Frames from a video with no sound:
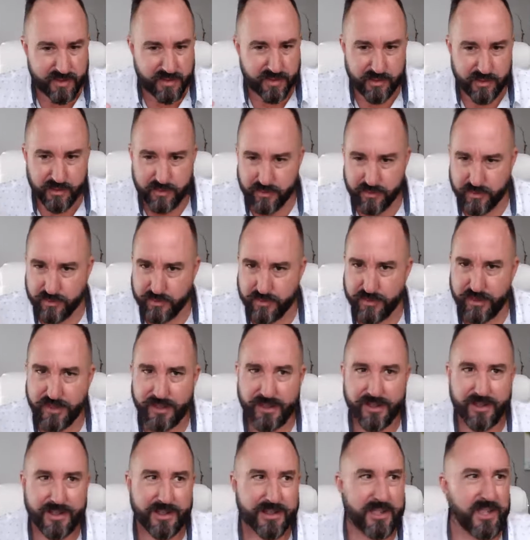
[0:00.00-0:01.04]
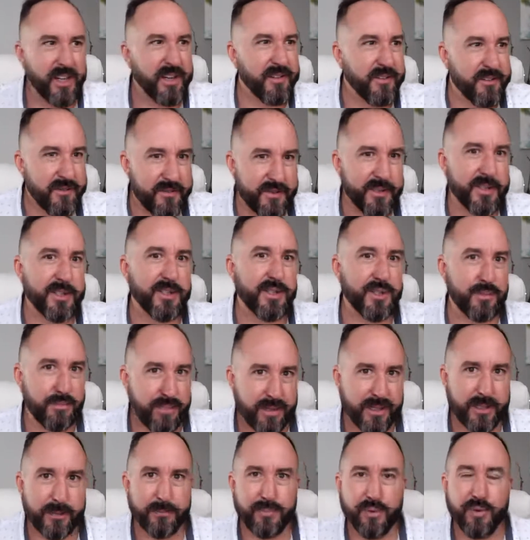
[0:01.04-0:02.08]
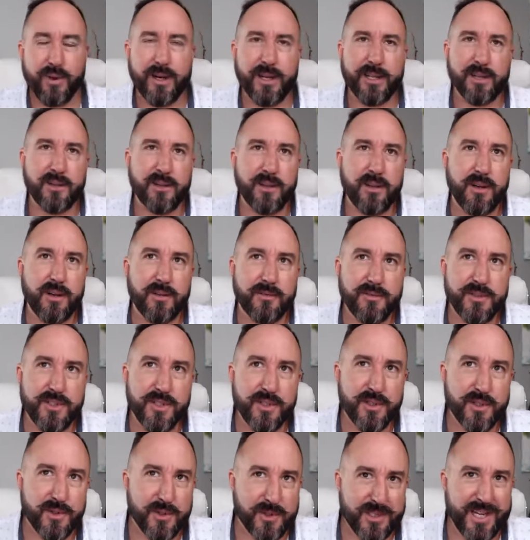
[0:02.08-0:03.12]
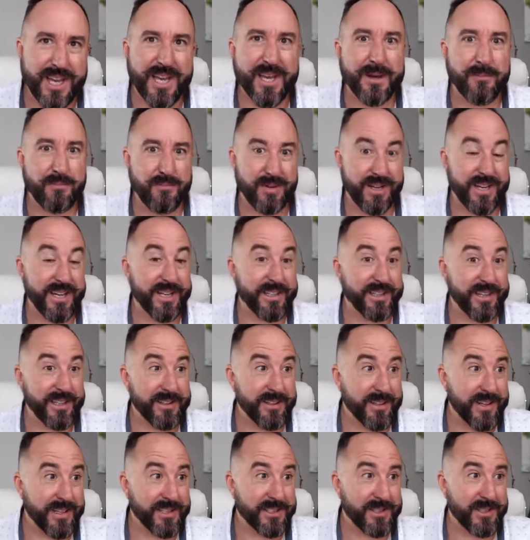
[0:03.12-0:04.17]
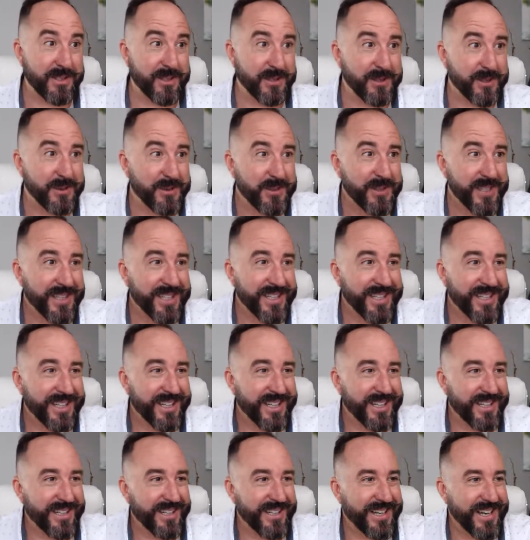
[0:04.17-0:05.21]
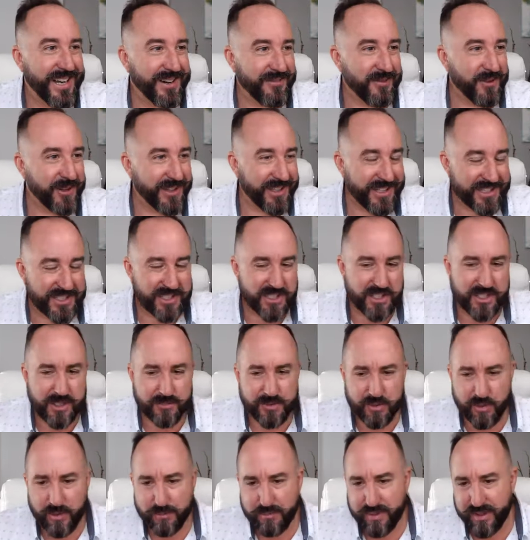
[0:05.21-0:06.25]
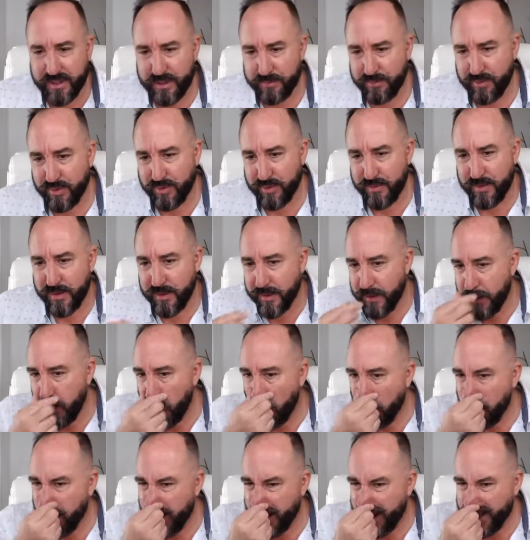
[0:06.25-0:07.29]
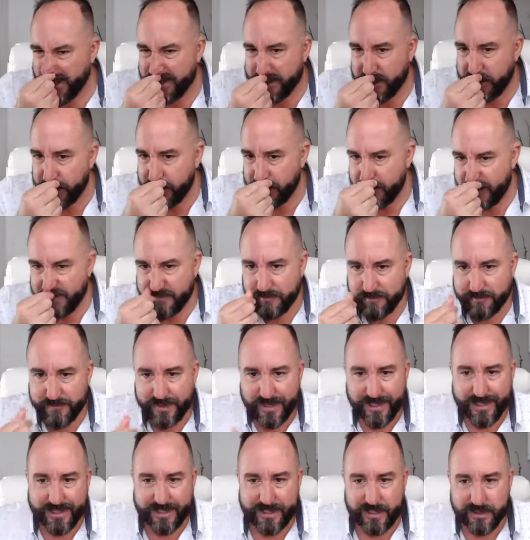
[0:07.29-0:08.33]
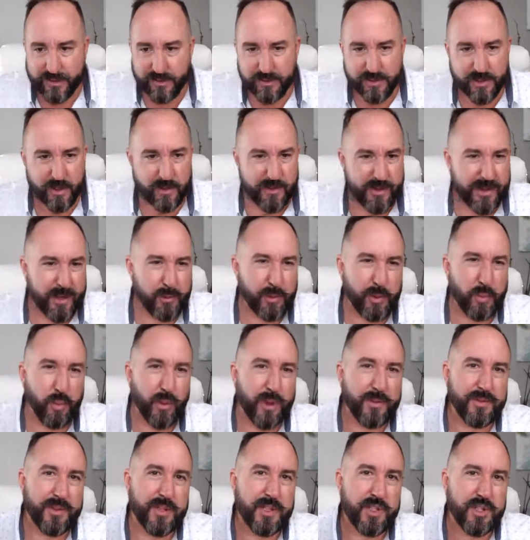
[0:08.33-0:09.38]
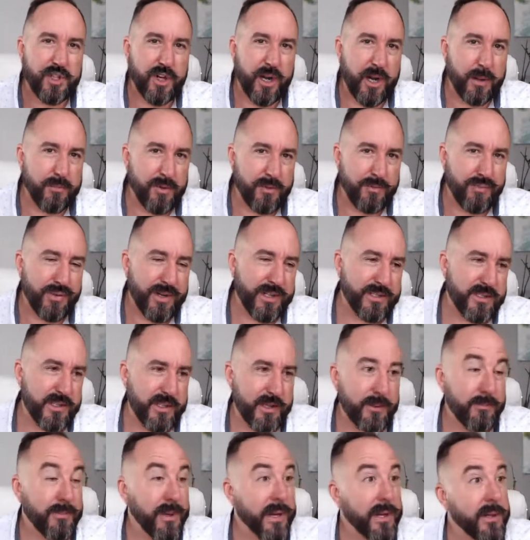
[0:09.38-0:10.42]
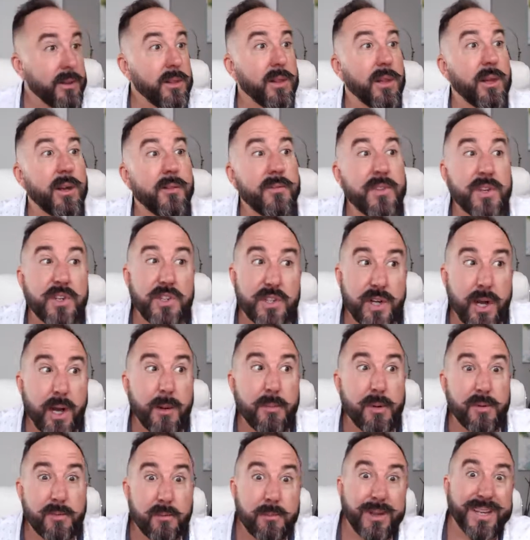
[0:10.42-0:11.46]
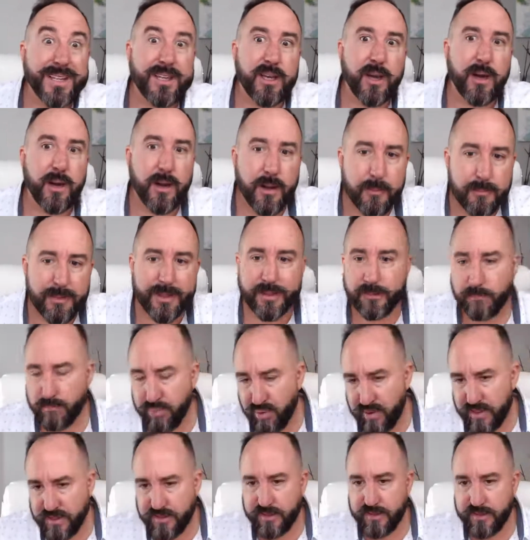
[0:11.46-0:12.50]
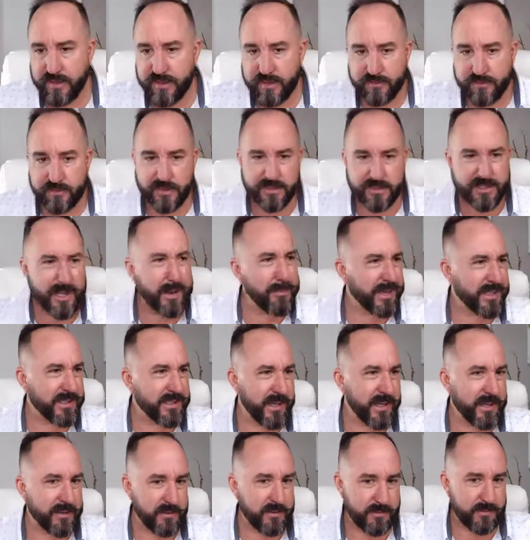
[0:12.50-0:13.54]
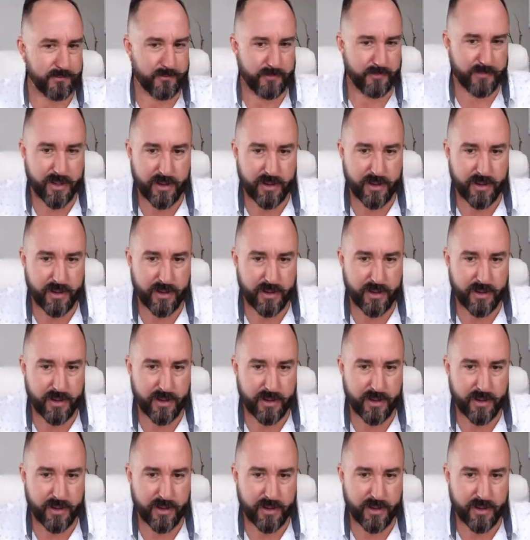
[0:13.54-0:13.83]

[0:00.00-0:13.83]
to convince people. I love to campaign. I like to have relationships with people. But I don't know that I would want the job of president, but I'd love the job of becoming president. Does that make sense?